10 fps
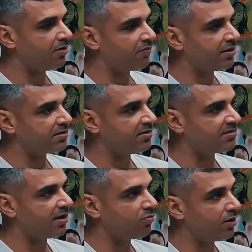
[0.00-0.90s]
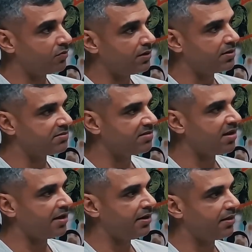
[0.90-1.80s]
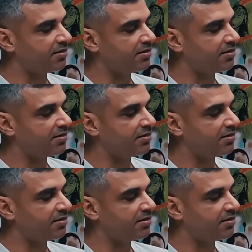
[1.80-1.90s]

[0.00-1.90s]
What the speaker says: of the design. When we designing the